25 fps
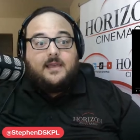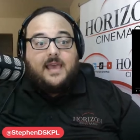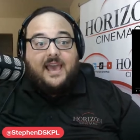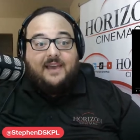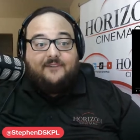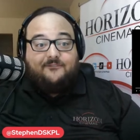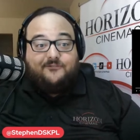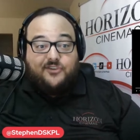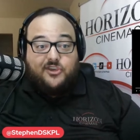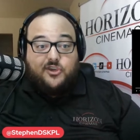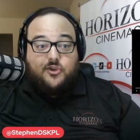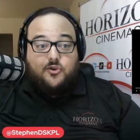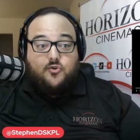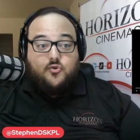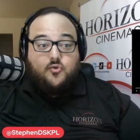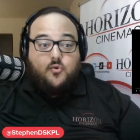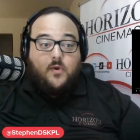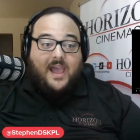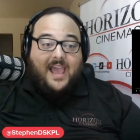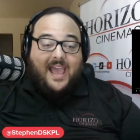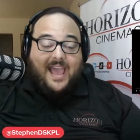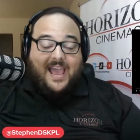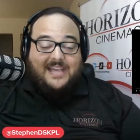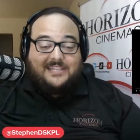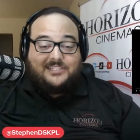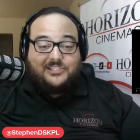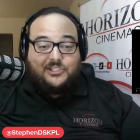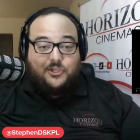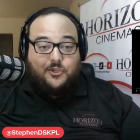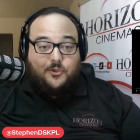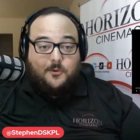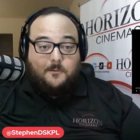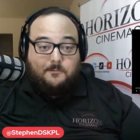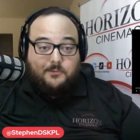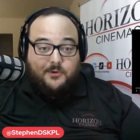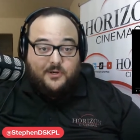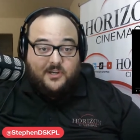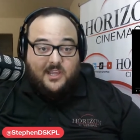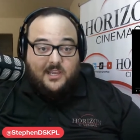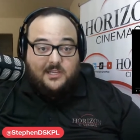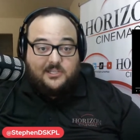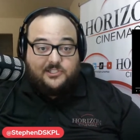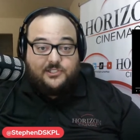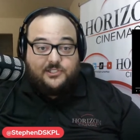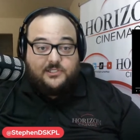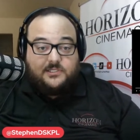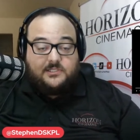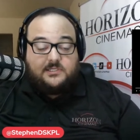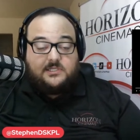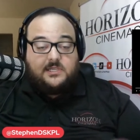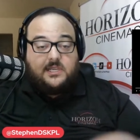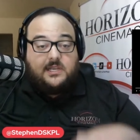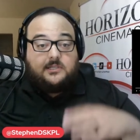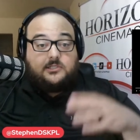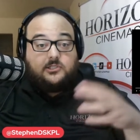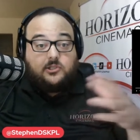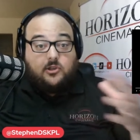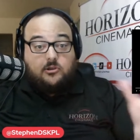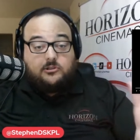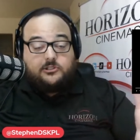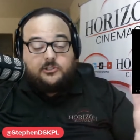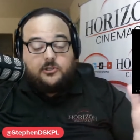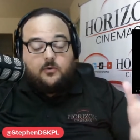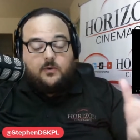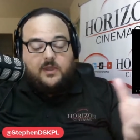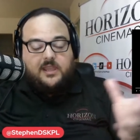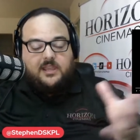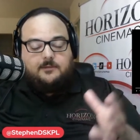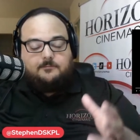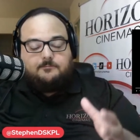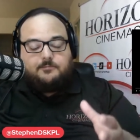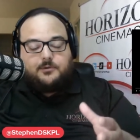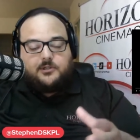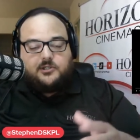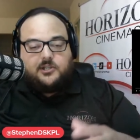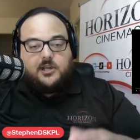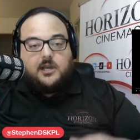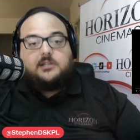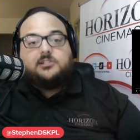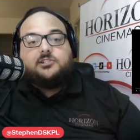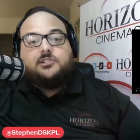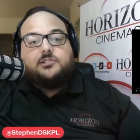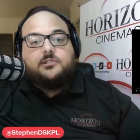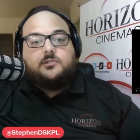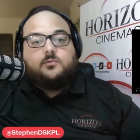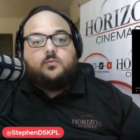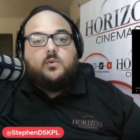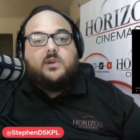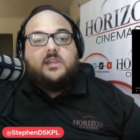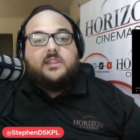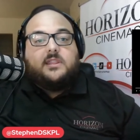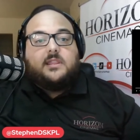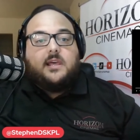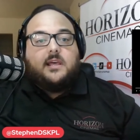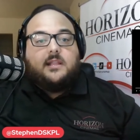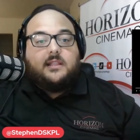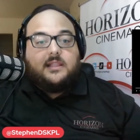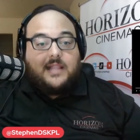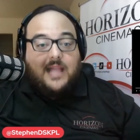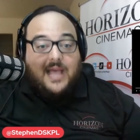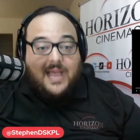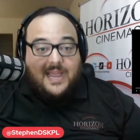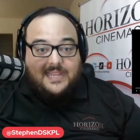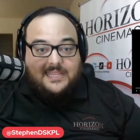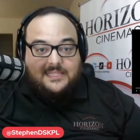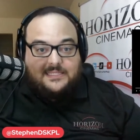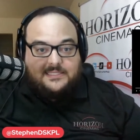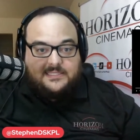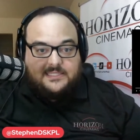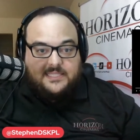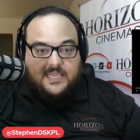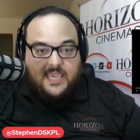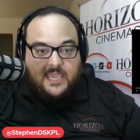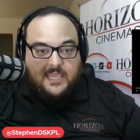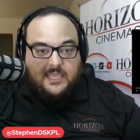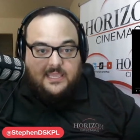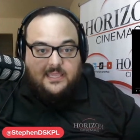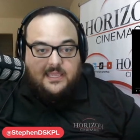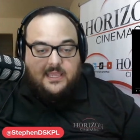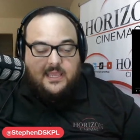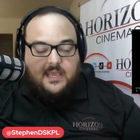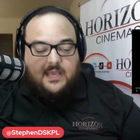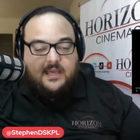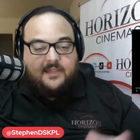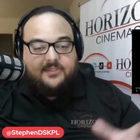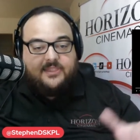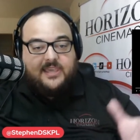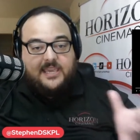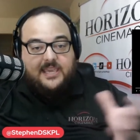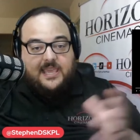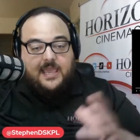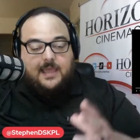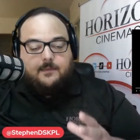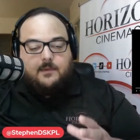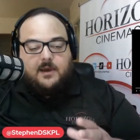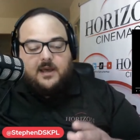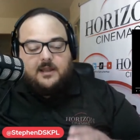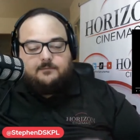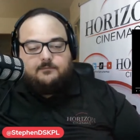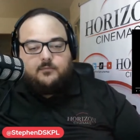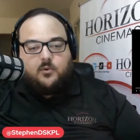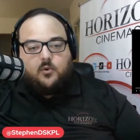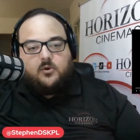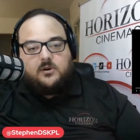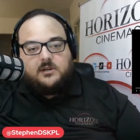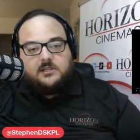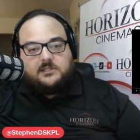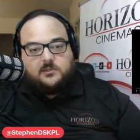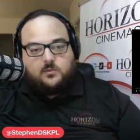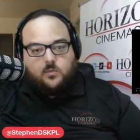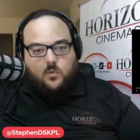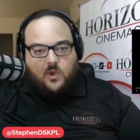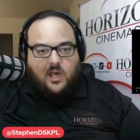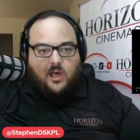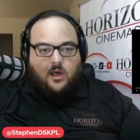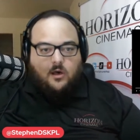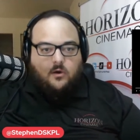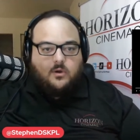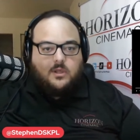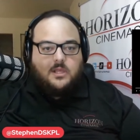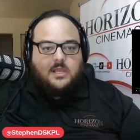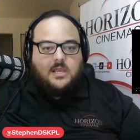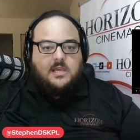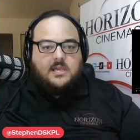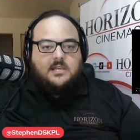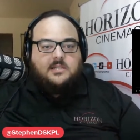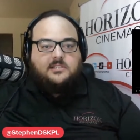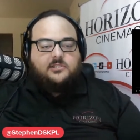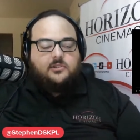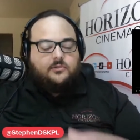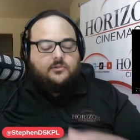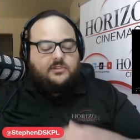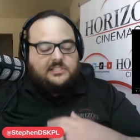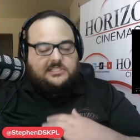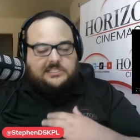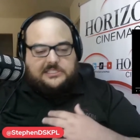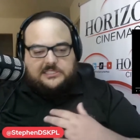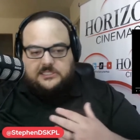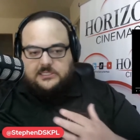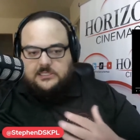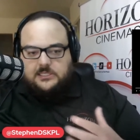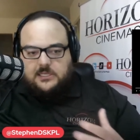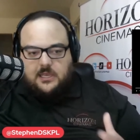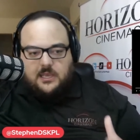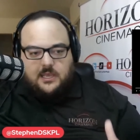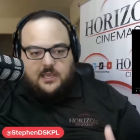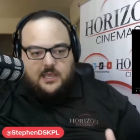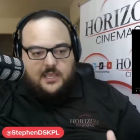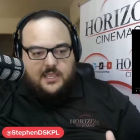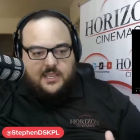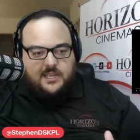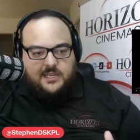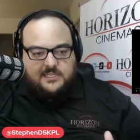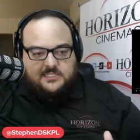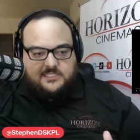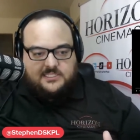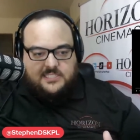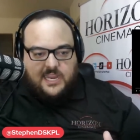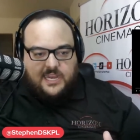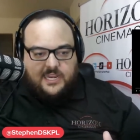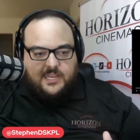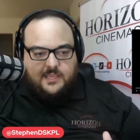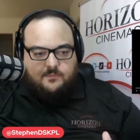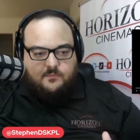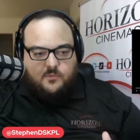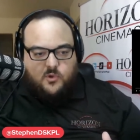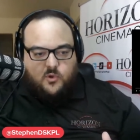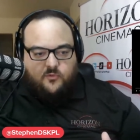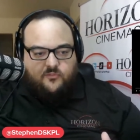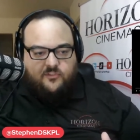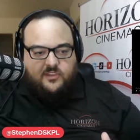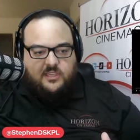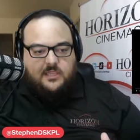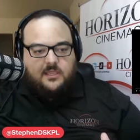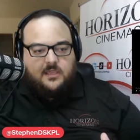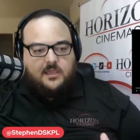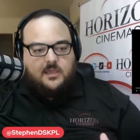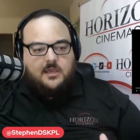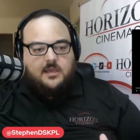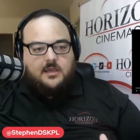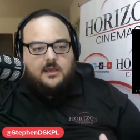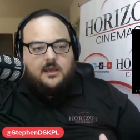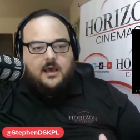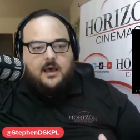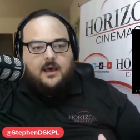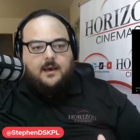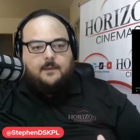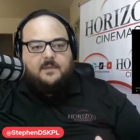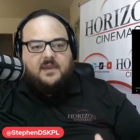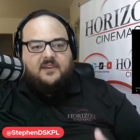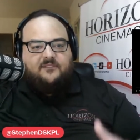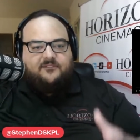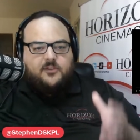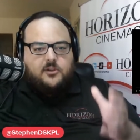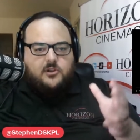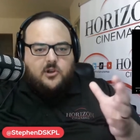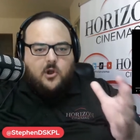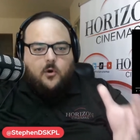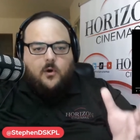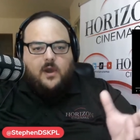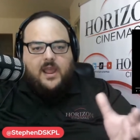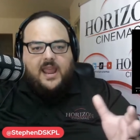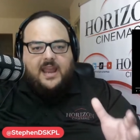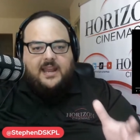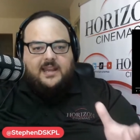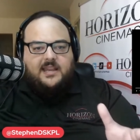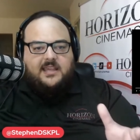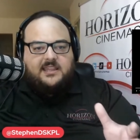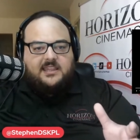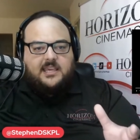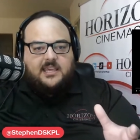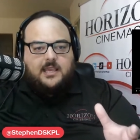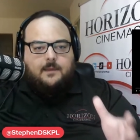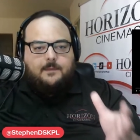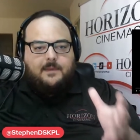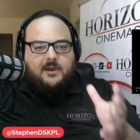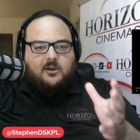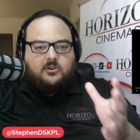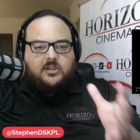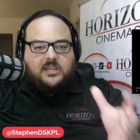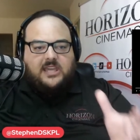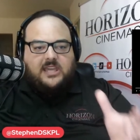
View Askew Productions, and it's also in productions with Lionsgate. Uh, they came on board as well. So this is uh, an exciting movie. Um, if you know anything about